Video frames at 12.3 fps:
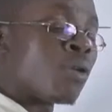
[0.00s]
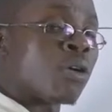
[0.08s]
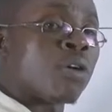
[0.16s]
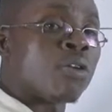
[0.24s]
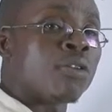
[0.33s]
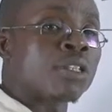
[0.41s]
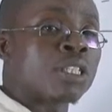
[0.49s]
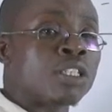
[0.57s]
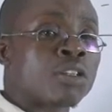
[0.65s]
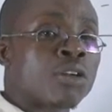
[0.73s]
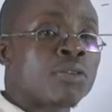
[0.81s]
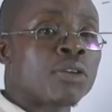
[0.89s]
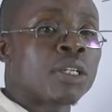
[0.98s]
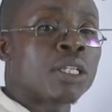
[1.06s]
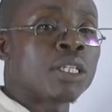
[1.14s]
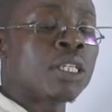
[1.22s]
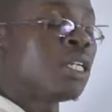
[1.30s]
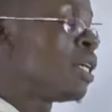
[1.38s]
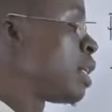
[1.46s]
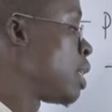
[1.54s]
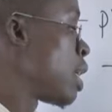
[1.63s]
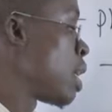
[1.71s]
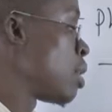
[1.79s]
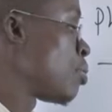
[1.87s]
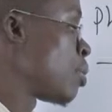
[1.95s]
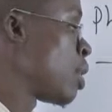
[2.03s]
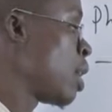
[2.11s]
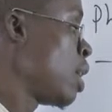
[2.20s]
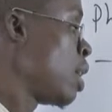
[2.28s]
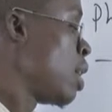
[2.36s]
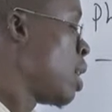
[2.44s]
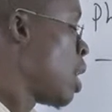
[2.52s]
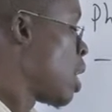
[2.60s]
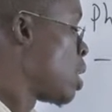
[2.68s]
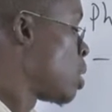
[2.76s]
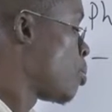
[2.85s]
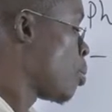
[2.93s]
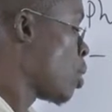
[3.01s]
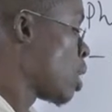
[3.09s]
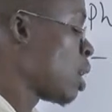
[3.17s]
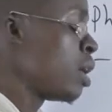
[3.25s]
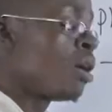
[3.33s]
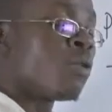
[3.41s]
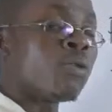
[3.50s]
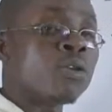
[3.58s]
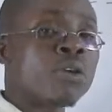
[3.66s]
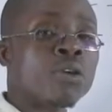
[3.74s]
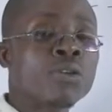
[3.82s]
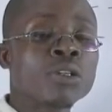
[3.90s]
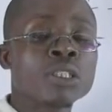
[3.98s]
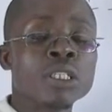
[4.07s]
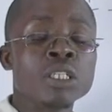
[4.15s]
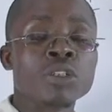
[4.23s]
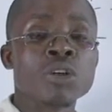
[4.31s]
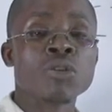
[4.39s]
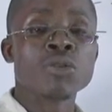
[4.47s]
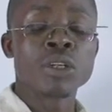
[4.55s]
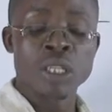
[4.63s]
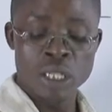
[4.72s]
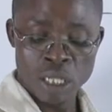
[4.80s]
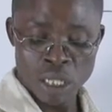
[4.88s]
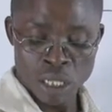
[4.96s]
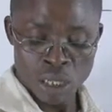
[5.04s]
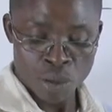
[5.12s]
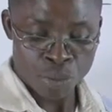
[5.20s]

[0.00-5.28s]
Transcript: will always dissolve in non-polar, and polar will always dissolve in